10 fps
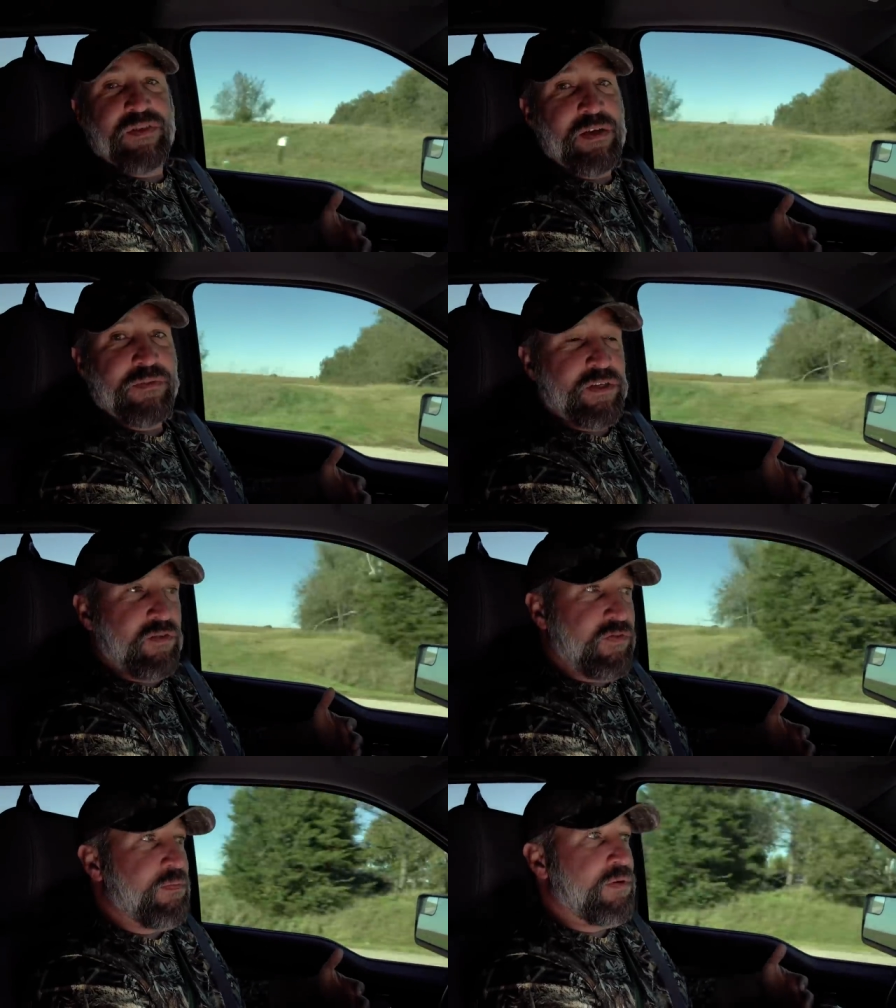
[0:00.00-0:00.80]
times in
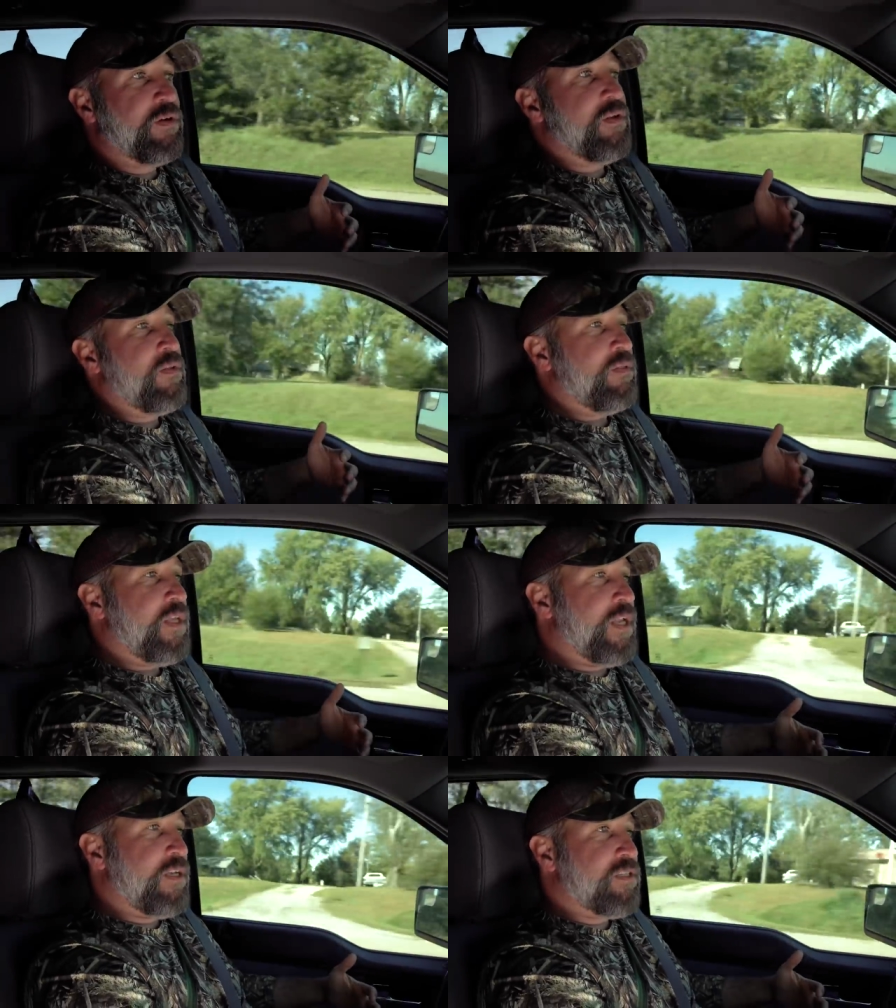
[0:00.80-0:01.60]
November
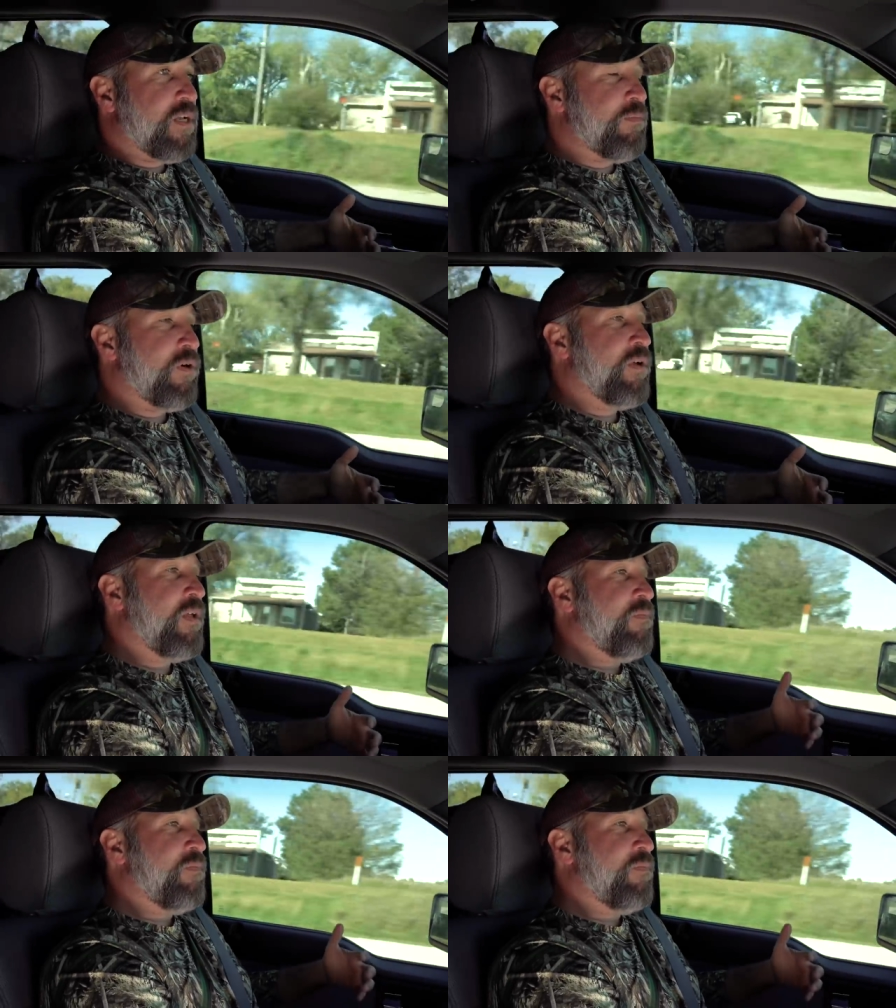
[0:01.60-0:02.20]
and December,